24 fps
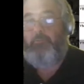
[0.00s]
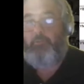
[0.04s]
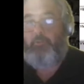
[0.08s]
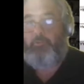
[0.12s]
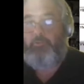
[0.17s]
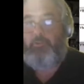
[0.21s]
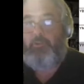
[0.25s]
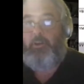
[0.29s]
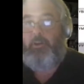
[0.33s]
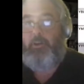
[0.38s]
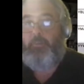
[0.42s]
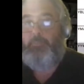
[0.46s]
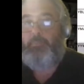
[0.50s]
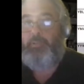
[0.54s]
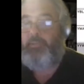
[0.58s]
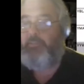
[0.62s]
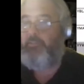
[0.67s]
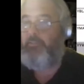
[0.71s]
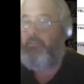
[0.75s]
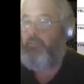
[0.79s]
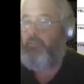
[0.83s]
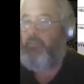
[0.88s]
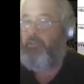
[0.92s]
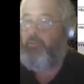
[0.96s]
time plus
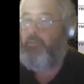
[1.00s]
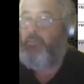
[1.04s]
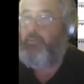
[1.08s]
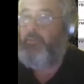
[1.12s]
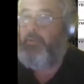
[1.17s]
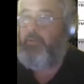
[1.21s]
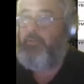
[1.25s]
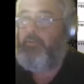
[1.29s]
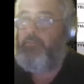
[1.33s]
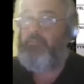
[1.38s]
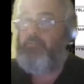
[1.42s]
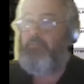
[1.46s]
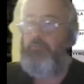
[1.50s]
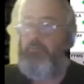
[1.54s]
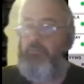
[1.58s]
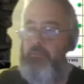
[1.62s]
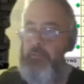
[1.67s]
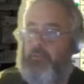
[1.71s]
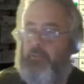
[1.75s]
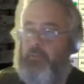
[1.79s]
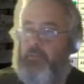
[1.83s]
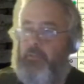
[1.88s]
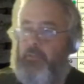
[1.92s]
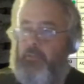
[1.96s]
the 30 minutes of
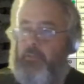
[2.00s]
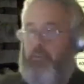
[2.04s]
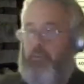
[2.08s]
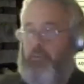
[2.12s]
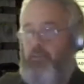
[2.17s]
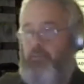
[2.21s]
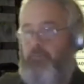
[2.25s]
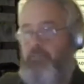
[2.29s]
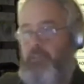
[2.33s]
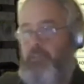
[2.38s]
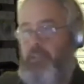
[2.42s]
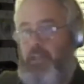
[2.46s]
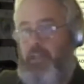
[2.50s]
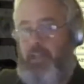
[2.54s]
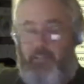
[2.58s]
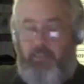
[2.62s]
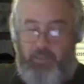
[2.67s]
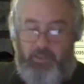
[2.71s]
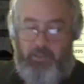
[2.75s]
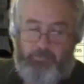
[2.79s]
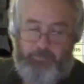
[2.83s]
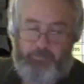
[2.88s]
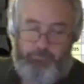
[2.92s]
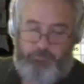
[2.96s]
delay
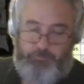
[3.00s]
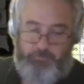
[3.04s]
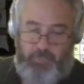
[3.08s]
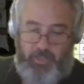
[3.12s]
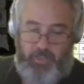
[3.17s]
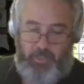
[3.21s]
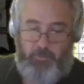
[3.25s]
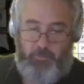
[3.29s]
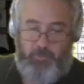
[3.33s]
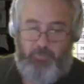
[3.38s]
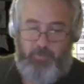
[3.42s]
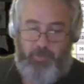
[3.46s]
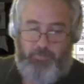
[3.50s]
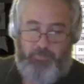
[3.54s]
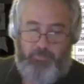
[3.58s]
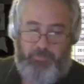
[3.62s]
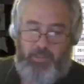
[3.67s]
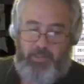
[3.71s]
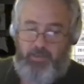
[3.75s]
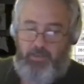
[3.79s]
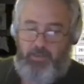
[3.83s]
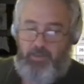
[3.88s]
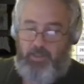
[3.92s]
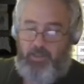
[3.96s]
there. And we've
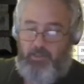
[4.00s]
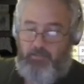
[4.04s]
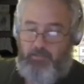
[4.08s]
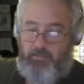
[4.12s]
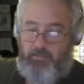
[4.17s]
updated our